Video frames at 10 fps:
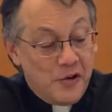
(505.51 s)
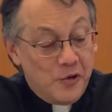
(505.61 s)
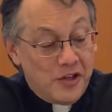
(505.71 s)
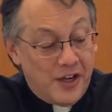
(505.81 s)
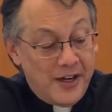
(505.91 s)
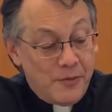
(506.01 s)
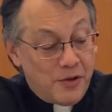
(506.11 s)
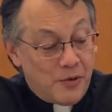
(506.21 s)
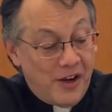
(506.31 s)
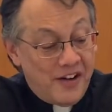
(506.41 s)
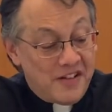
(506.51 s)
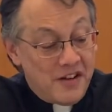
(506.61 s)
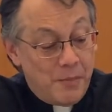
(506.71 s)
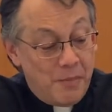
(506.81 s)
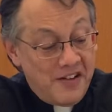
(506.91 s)
you died with Christ to
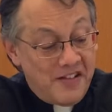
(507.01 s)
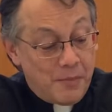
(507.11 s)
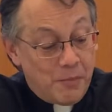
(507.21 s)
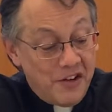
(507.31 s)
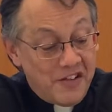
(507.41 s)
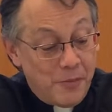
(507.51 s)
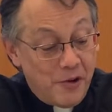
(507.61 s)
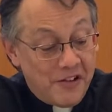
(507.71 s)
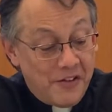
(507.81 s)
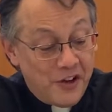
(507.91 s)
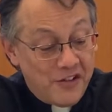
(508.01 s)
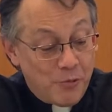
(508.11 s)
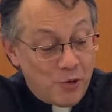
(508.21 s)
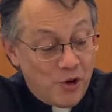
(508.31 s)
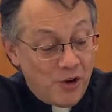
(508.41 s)
the basic principles of this
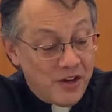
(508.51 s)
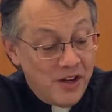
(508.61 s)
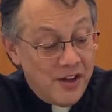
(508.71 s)
world,